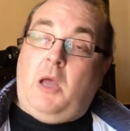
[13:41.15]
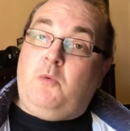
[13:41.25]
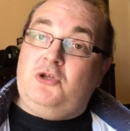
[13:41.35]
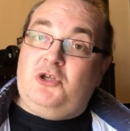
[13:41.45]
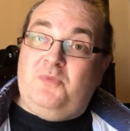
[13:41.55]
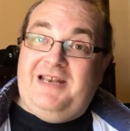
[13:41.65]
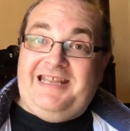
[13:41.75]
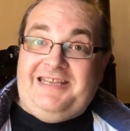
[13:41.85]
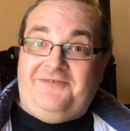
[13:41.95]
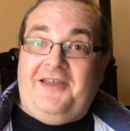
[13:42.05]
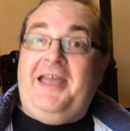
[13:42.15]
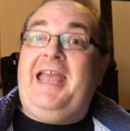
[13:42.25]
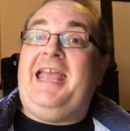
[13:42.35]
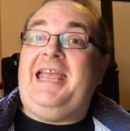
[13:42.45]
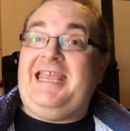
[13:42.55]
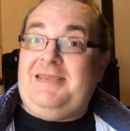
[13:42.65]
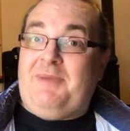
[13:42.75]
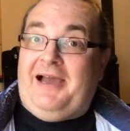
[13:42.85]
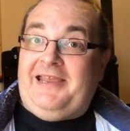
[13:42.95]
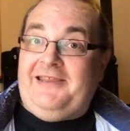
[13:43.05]
Would you believe
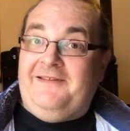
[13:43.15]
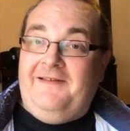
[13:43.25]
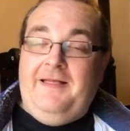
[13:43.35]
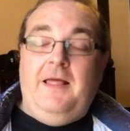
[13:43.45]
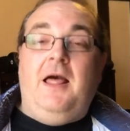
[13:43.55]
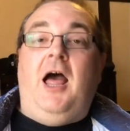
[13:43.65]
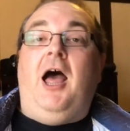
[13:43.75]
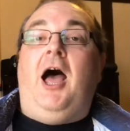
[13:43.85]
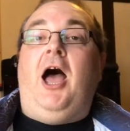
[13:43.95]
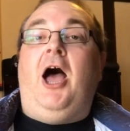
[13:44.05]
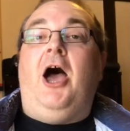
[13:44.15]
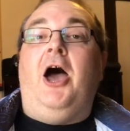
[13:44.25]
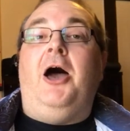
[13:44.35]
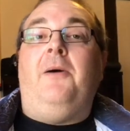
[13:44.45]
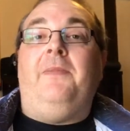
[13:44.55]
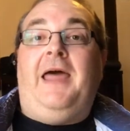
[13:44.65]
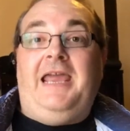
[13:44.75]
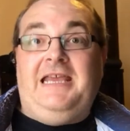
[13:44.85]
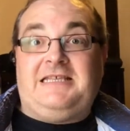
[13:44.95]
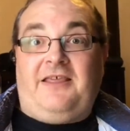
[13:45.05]
eBay? Now
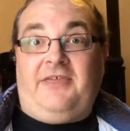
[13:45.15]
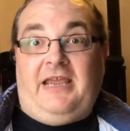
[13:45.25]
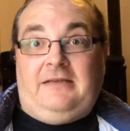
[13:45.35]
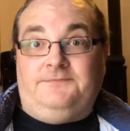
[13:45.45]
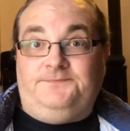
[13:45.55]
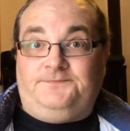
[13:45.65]
here's the thing.